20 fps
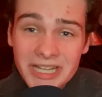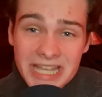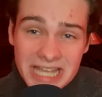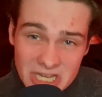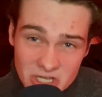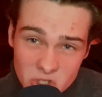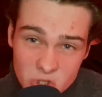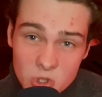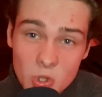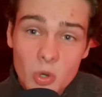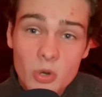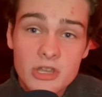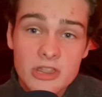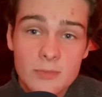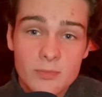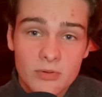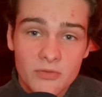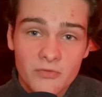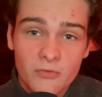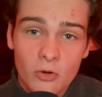enjoy the
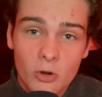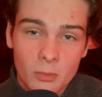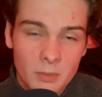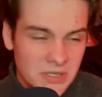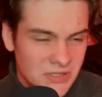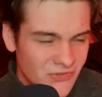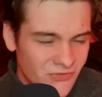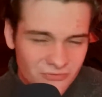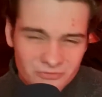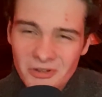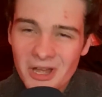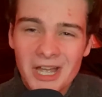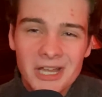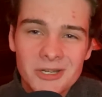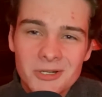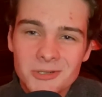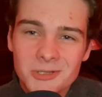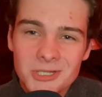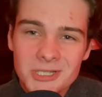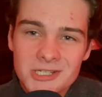performance, find
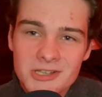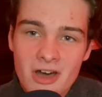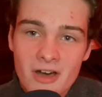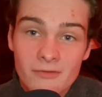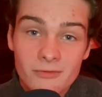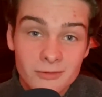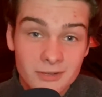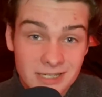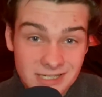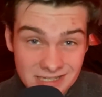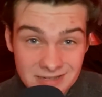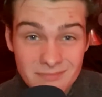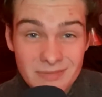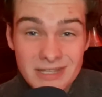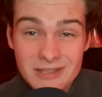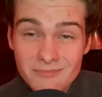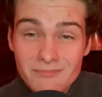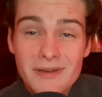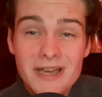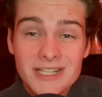new discoveries, and be the
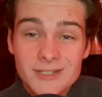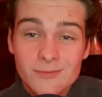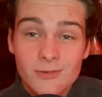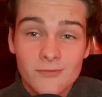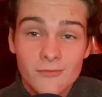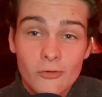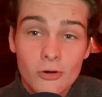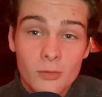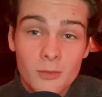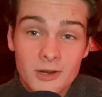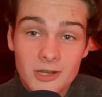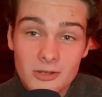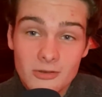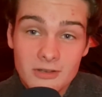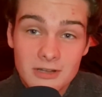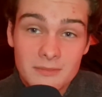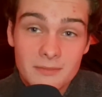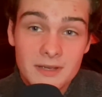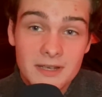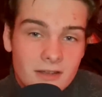best performer you
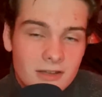can be.